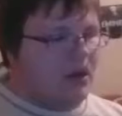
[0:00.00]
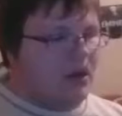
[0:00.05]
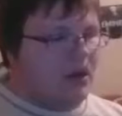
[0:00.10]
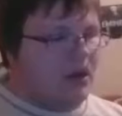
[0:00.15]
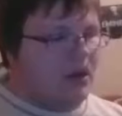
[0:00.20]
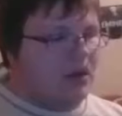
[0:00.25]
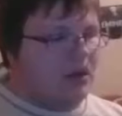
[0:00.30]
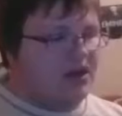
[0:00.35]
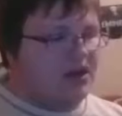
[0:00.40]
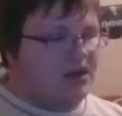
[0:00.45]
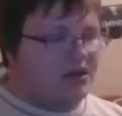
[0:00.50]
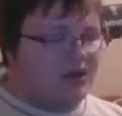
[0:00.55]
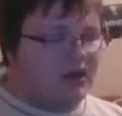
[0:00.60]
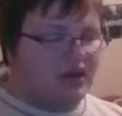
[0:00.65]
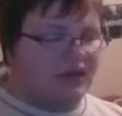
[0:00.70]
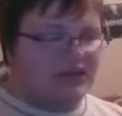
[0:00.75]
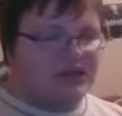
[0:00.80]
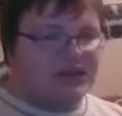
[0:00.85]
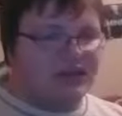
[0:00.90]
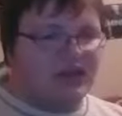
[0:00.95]
on your
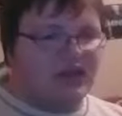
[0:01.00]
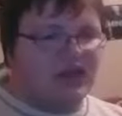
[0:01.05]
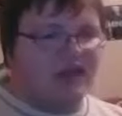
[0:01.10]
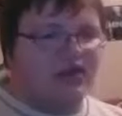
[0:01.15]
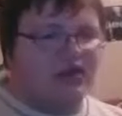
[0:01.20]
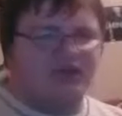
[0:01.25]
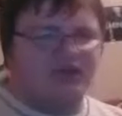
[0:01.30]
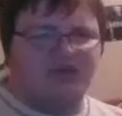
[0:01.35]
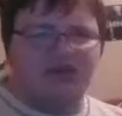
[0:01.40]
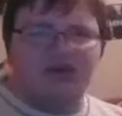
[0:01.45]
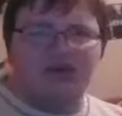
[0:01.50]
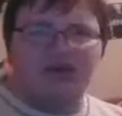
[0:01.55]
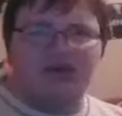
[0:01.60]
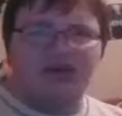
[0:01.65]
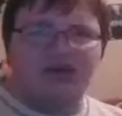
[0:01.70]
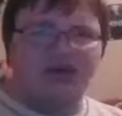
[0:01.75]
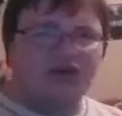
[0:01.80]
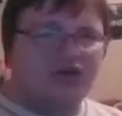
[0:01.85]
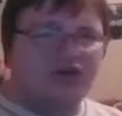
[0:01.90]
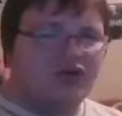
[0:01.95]
guys' side, if you're
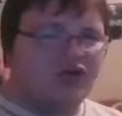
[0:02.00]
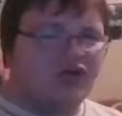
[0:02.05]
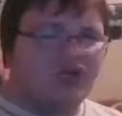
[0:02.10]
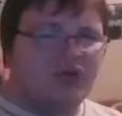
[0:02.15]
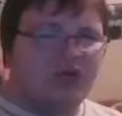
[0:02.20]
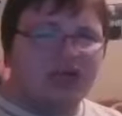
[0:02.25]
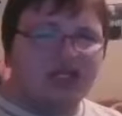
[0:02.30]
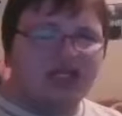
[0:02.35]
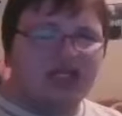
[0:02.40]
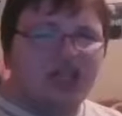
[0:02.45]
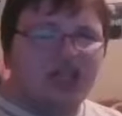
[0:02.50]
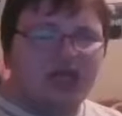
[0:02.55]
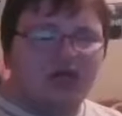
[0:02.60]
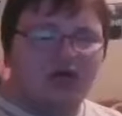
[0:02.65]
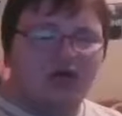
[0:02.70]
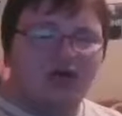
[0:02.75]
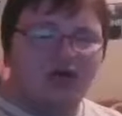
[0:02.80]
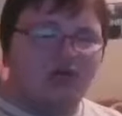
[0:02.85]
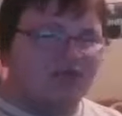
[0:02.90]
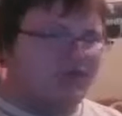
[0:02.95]
new to my
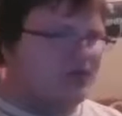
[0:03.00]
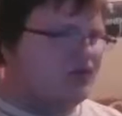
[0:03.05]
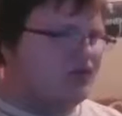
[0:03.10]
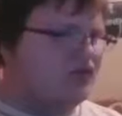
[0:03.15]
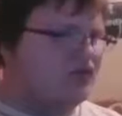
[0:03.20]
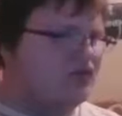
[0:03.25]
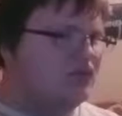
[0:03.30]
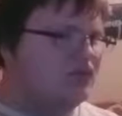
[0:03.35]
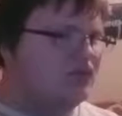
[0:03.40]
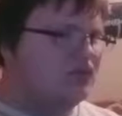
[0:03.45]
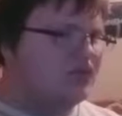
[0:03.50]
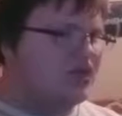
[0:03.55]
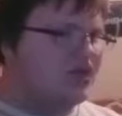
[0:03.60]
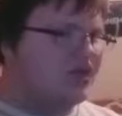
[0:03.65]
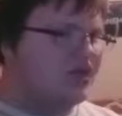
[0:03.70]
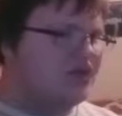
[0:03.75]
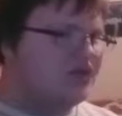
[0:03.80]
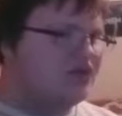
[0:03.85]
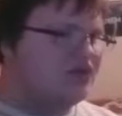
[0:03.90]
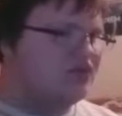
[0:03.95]
channel, if you
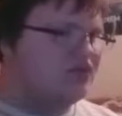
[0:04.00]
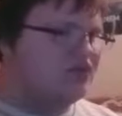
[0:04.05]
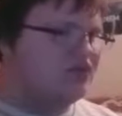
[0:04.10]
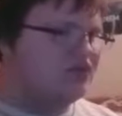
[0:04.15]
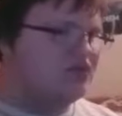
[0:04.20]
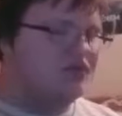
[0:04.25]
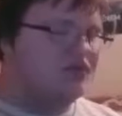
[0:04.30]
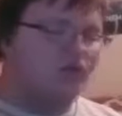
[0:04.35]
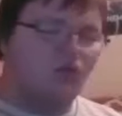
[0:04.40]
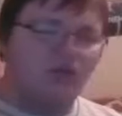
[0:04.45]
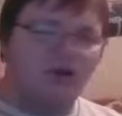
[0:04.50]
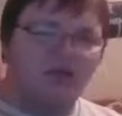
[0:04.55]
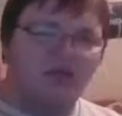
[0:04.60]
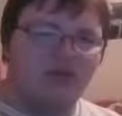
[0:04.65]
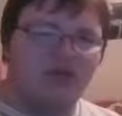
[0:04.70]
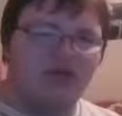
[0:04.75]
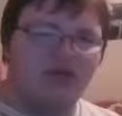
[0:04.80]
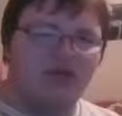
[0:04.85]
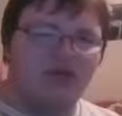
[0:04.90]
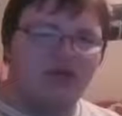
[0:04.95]
tried to view one of
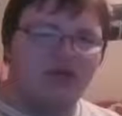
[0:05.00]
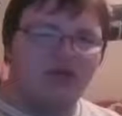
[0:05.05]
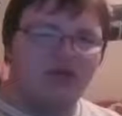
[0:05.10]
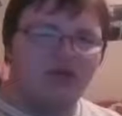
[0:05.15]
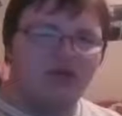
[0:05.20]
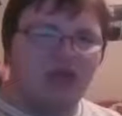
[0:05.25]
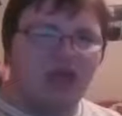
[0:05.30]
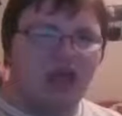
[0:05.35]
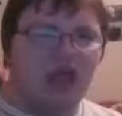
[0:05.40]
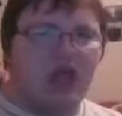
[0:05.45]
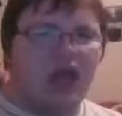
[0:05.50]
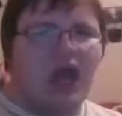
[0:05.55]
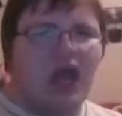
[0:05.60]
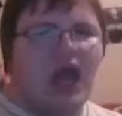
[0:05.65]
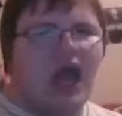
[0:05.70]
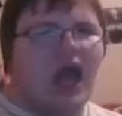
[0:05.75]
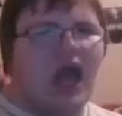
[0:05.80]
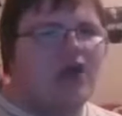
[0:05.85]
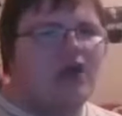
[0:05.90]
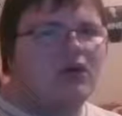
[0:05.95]
my videos,
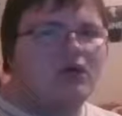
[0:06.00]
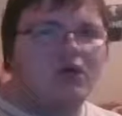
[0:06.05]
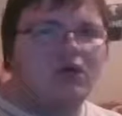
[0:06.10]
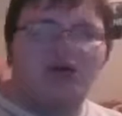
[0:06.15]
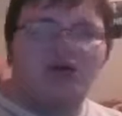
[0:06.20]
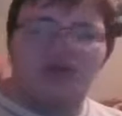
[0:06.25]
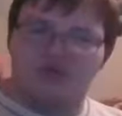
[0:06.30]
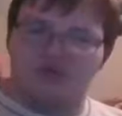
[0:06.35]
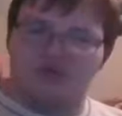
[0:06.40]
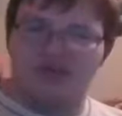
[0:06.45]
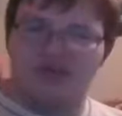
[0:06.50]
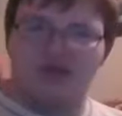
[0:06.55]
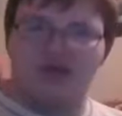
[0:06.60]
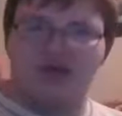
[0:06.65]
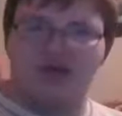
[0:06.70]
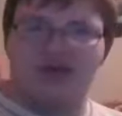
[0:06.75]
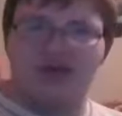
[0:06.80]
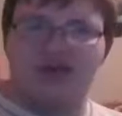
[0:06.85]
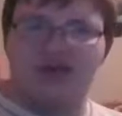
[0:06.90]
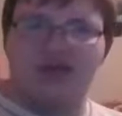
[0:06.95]
I don't know if you
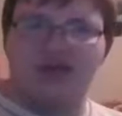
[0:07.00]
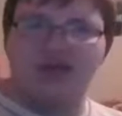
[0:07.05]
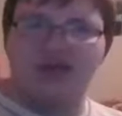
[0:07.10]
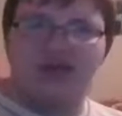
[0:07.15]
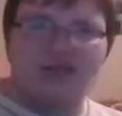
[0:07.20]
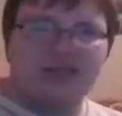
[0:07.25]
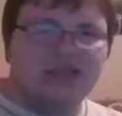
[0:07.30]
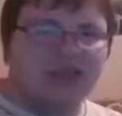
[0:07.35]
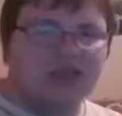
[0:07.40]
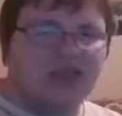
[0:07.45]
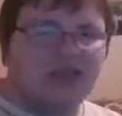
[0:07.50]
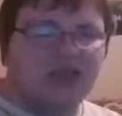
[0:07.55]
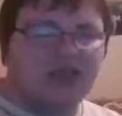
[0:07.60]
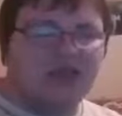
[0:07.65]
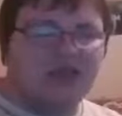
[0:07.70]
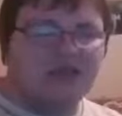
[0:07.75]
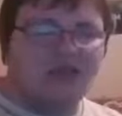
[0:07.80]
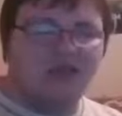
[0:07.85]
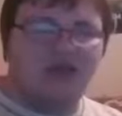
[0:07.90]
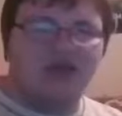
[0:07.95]
can see it,
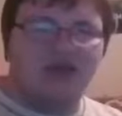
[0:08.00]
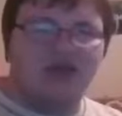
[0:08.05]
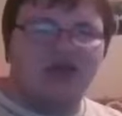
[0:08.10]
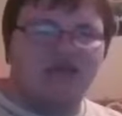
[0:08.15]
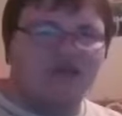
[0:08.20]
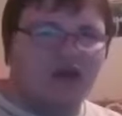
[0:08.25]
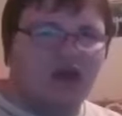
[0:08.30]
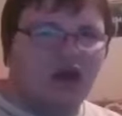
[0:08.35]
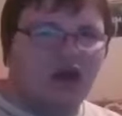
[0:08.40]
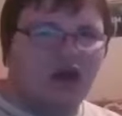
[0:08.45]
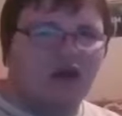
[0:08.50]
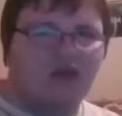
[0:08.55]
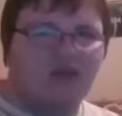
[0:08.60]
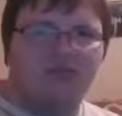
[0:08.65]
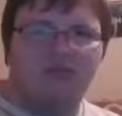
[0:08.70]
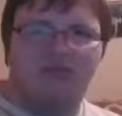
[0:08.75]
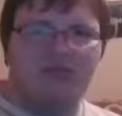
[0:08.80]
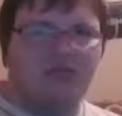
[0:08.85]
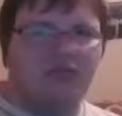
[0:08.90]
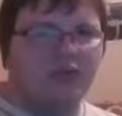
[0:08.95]
but if not,
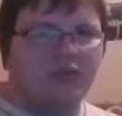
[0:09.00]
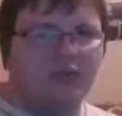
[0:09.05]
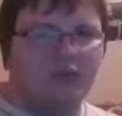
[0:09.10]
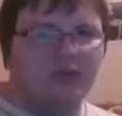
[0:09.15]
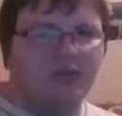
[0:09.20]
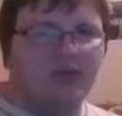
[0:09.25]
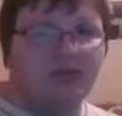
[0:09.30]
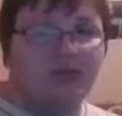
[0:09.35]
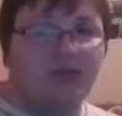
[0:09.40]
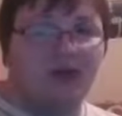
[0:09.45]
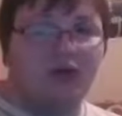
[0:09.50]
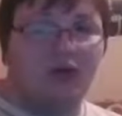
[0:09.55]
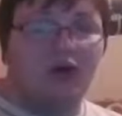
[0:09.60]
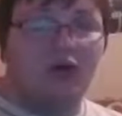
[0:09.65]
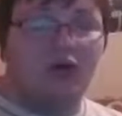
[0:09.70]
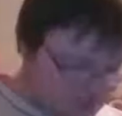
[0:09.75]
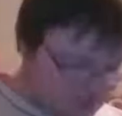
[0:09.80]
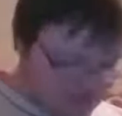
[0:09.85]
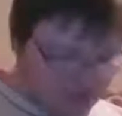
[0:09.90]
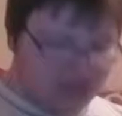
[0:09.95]
let me
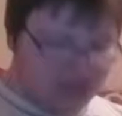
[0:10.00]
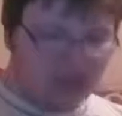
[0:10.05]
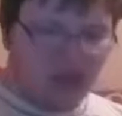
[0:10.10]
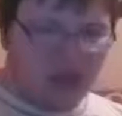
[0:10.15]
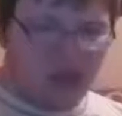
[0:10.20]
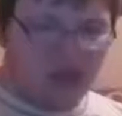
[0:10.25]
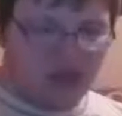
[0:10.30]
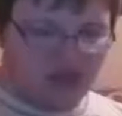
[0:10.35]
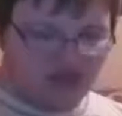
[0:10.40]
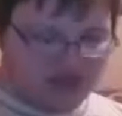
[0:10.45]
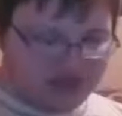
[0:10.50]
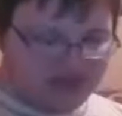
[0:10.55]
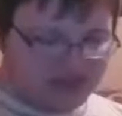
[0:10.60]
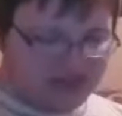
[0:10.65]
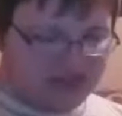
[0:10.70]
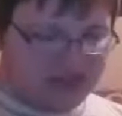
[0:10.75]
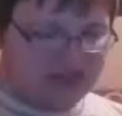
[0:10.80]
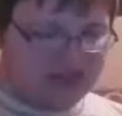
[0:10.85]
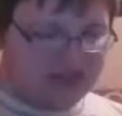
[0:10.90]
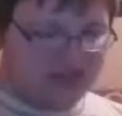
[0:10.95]
know. But yeah, let's
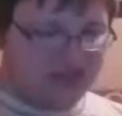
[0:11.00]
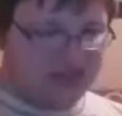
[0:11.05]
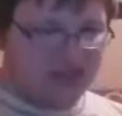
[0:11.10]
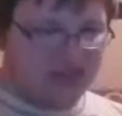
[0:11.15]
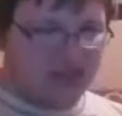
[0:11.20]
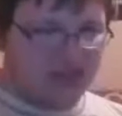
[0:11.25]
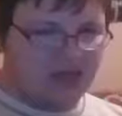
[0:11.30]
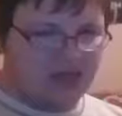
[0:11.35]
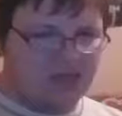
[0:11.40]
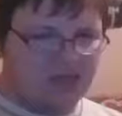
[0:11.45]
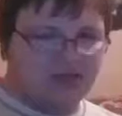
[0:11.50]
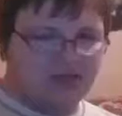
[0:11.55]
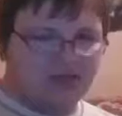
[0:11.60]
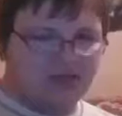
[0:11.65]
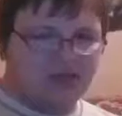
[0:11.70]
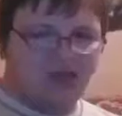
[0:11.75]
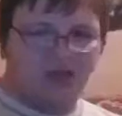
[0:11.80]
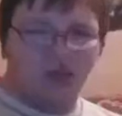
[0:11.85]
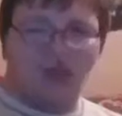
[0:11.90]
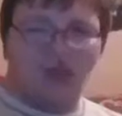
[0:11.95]
just
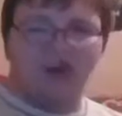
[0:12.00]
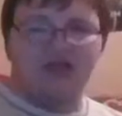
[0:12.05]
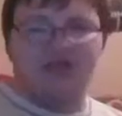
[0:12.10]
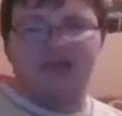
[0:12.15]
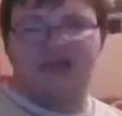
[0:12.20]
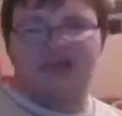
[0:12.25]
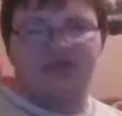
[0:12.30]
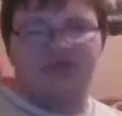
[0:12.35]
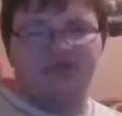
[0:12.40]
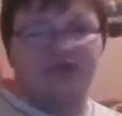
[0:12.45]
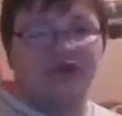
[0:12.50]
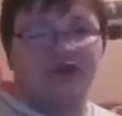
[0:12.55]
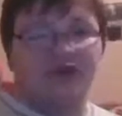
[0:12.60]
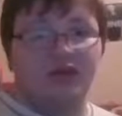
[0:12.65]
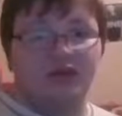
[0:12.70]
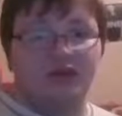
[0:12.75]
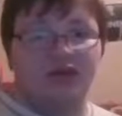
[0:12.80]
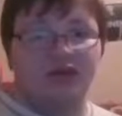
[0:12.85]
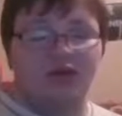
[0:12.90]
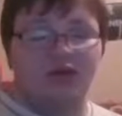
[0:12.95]
start watching this video,
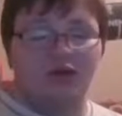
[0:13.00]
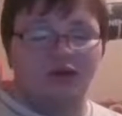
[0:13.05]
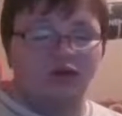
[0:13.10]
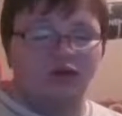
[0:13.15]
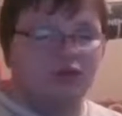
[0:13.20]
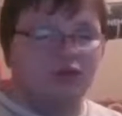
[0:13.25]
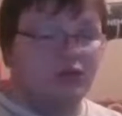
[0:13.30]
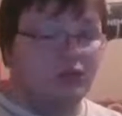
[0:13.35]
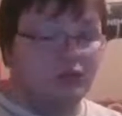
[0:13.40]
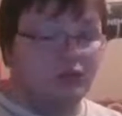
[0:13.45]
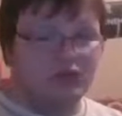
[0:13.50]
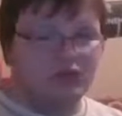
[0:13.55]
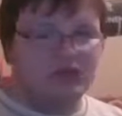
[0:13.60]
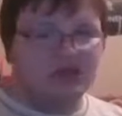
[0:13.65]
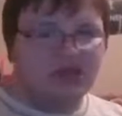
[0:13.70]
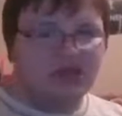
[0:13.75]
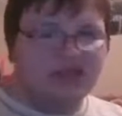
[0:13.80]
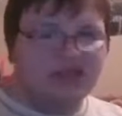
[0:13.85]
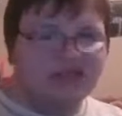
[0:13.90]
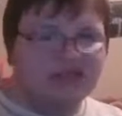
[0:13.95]
so
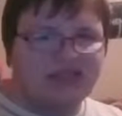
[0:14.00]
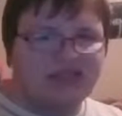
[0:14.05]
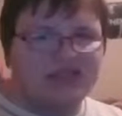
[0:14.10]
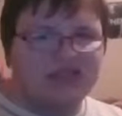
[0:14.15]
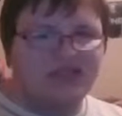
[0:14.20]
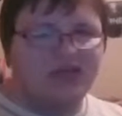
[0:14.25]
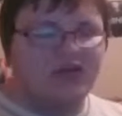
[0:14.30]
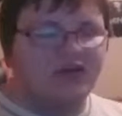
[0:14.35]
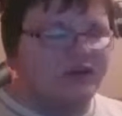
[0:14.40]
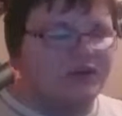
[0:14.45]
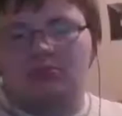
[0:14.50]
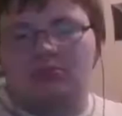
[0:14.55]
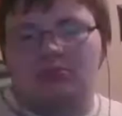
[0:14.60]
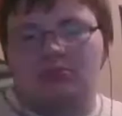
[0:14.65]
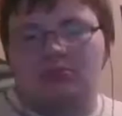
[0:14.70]
let's get to it.